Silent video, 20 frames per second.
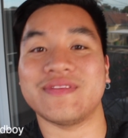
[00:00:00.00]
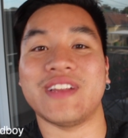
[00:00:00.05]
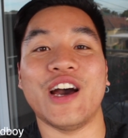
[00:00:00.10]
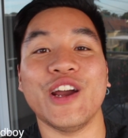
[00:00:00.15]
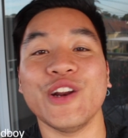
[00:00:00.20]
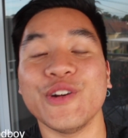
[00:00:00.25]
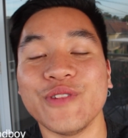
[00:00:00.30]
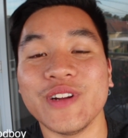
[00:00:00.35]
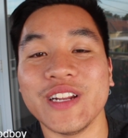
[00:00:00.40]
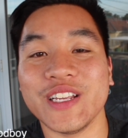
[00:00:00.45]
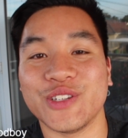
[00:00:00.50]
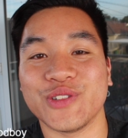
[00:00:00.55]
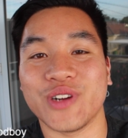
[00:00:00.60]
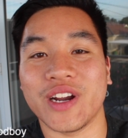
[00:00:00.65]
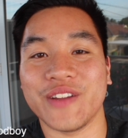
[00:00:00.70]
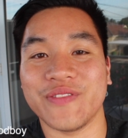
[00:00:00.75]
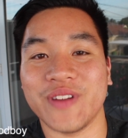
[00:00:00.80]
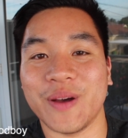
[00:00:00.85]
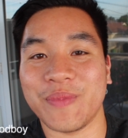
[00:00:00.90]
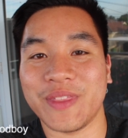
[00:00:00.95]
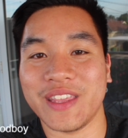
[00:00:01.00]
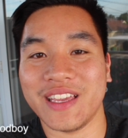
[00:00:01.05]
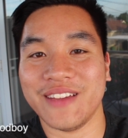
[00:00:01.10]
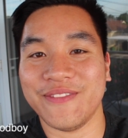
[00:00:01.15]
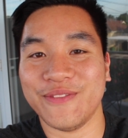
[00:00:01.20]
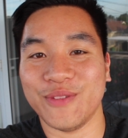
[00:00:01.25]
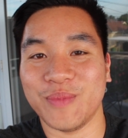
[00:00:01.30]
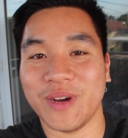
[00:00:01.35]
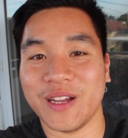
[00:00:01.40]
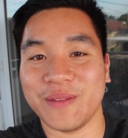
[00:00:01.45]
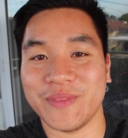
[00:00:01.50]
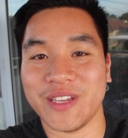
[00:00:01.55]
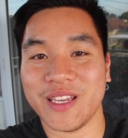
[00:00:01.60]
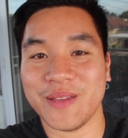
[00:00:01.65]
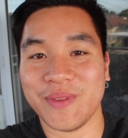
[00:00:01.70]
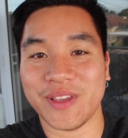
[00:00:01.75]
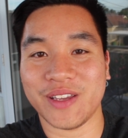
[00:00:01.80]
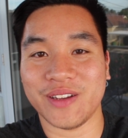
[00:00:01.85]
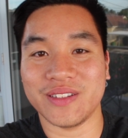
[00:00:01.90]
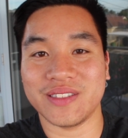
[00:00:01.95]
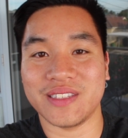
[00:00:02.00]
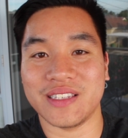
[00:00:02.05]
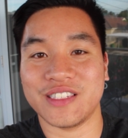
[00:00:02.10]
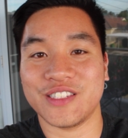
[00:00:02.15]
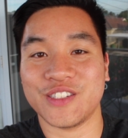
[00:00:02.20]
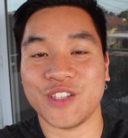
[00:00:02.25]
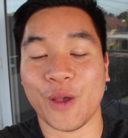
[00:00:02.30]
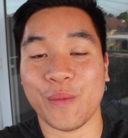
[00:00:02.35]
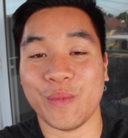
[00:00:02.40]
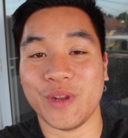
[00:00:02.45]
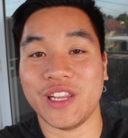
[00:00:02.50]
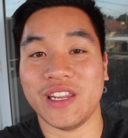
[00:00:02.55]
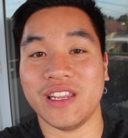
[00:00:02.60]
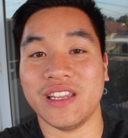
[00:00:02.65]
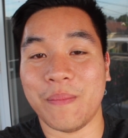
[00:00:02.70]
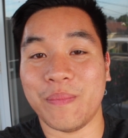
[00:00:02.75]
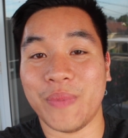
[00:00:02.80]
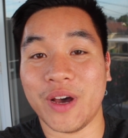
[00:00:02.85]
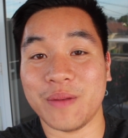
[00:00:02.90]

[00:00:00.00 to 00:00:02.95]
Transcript: I don't really drive up there for banh mi because there's so many